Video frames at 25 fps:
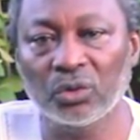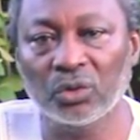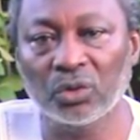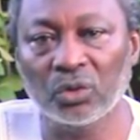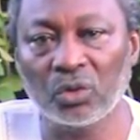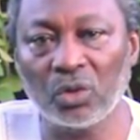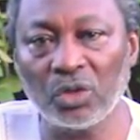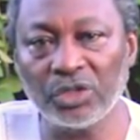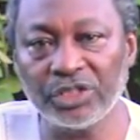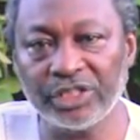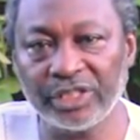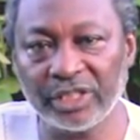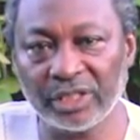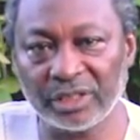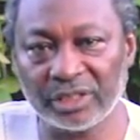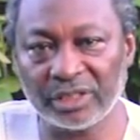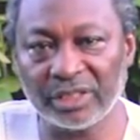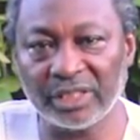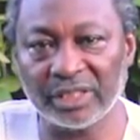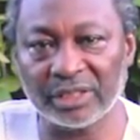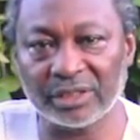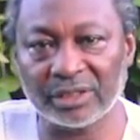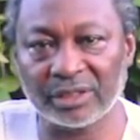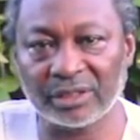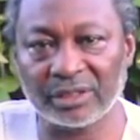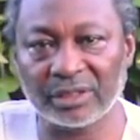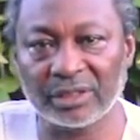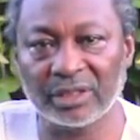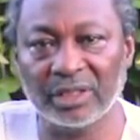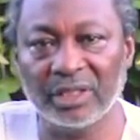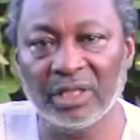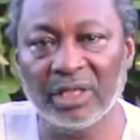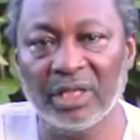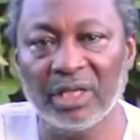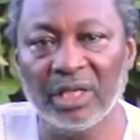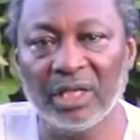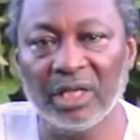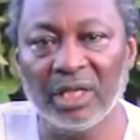consciousness
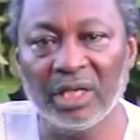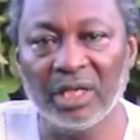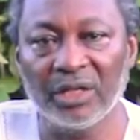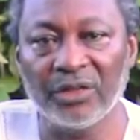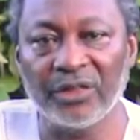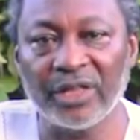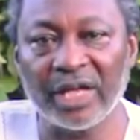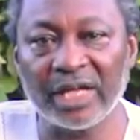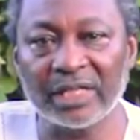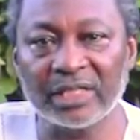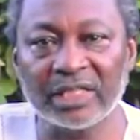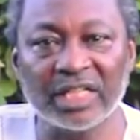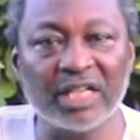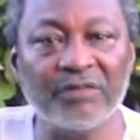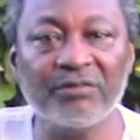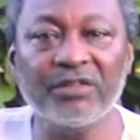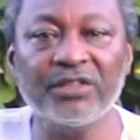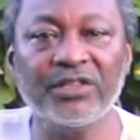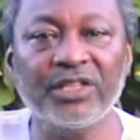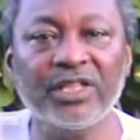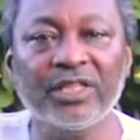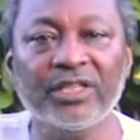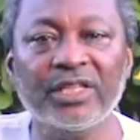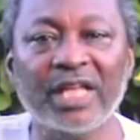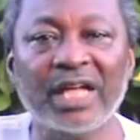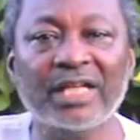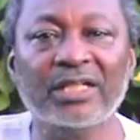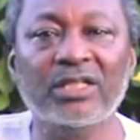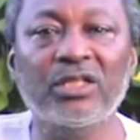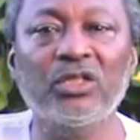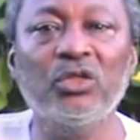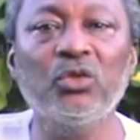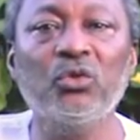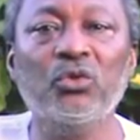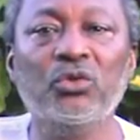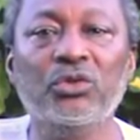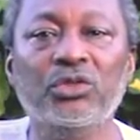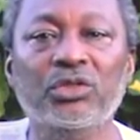that everything that
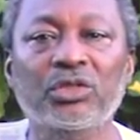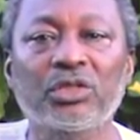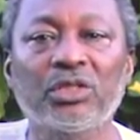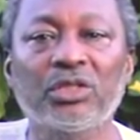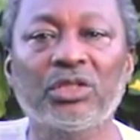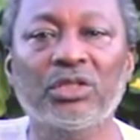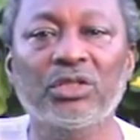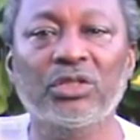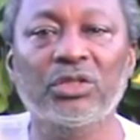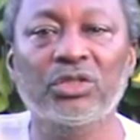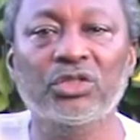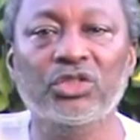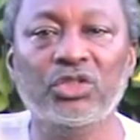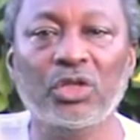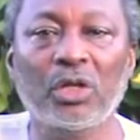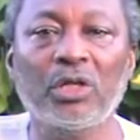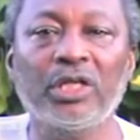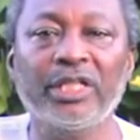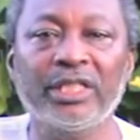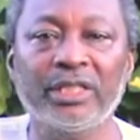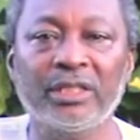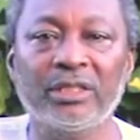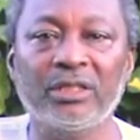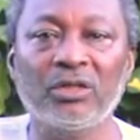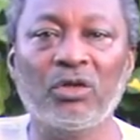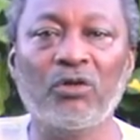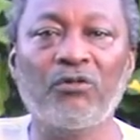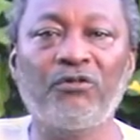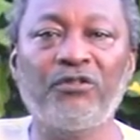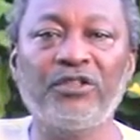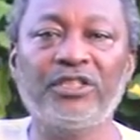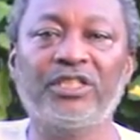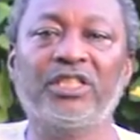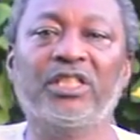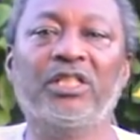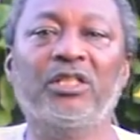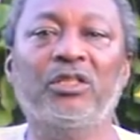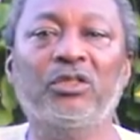looks solid or
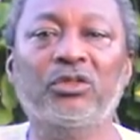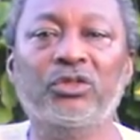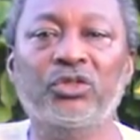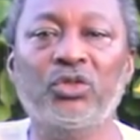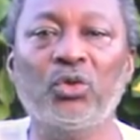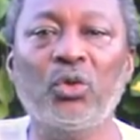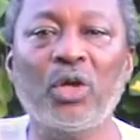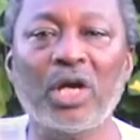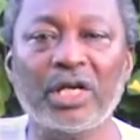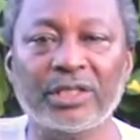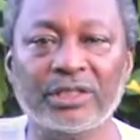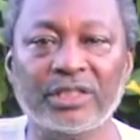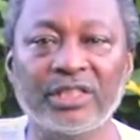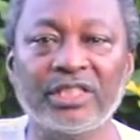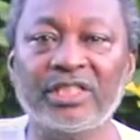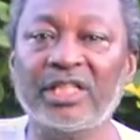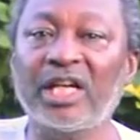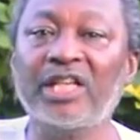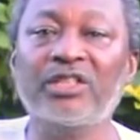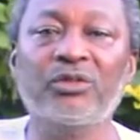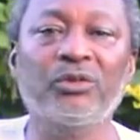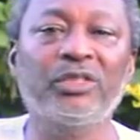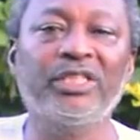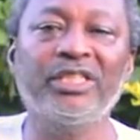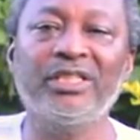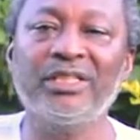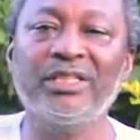physical to us is actually